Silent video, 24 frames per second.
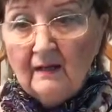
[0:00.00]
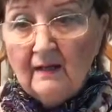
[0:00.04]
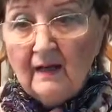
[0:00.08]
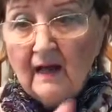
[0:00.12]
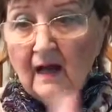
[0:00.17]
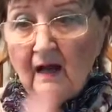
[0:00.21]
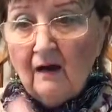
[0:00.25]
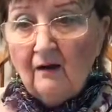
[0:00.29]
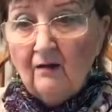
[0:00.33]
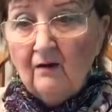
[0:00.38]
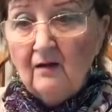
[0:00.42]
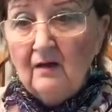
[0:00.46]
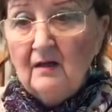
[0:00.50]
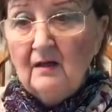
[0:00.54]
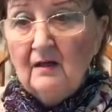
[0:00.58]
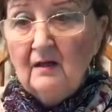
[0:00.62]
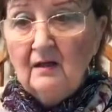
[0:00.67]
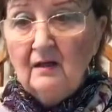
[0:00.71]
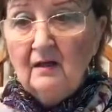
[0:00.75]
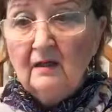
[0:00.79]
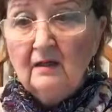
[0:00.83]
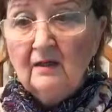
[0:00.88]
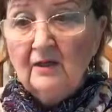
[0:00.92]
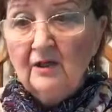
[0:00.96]
Now,
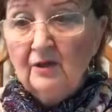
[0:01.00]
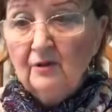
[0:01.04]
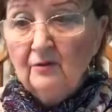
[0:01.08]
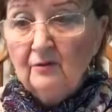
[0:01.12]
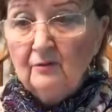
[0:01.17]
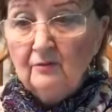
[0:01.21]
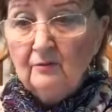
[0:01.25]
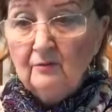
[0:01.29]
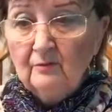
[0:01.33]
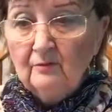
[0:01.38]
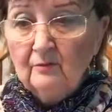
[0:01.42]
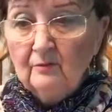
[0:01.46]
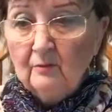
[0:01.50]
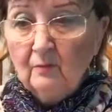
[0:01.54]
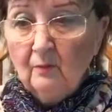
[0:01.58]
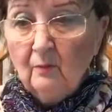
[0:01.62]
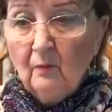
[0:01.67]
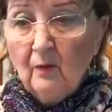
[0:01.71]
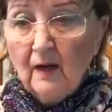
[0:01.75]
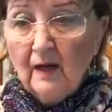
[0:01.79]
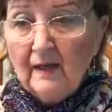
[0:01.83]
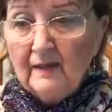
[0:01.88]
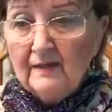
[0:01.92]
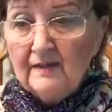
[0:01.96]
you
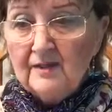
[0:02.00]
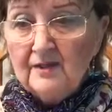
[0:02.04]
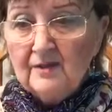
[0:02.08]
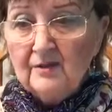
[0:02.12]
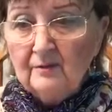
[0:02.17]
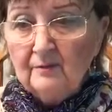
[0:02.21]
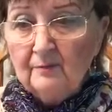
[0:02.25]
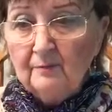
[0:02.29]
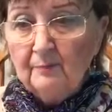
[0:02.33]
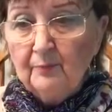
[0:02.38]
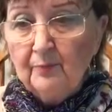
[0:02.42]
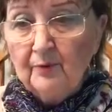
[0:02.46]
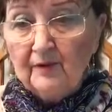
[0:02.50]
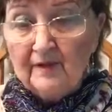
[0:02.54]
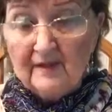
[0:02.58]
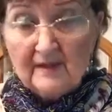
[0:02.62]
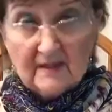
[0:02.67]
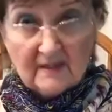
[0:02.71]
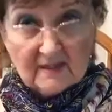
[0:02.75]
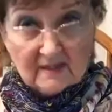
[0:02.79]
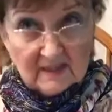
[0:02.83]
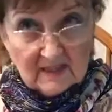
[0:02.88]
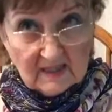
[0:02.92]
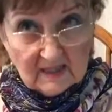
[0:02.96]
want to
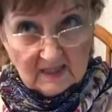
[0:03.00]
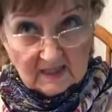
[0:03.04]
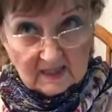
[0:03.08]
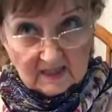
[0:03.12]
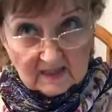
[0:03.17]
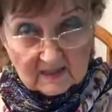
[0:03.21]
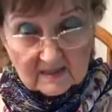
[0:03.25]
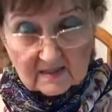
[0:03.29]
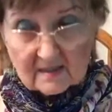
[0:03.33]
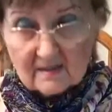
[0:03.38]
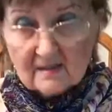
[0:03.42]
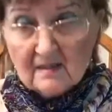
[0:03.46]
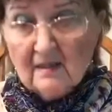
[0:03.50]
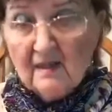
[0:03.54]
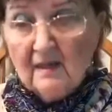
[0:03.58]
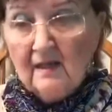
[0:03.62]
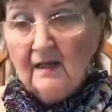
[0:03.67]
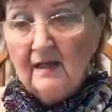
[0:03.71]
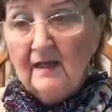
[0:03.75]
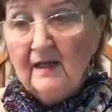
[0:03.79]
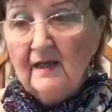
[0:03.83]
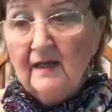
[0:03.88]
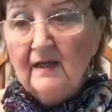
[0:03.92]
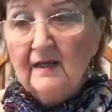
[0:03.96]
put these
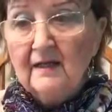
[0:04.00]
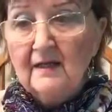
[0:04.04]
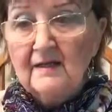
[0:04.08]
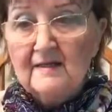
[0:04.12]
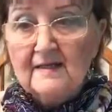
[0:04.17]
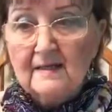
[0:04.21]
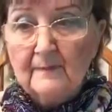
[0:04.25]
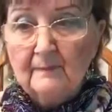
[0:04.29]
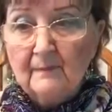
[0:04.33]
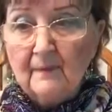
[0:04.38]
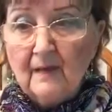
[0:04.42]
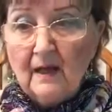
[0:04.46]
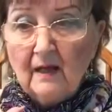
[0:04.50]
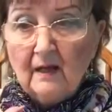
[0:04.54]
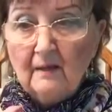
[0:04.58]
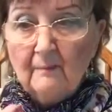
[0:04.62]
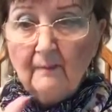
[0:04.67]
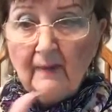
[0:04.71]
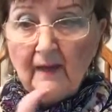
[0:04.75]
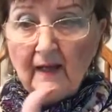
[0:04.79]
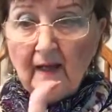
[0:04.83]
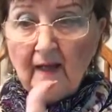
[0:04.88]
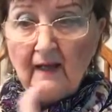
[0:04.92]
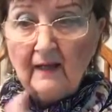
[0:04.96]
in a
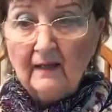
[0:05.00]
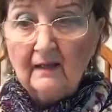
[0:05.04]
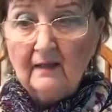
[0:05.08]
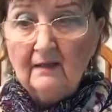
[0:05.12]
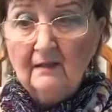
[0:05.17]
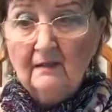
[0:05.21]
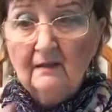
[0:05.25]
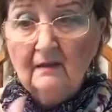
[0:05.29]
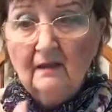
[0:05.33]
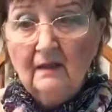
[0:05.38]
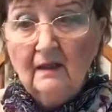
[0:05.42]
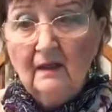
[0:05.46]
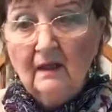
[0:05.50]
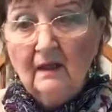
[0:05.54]
Ziploc bag.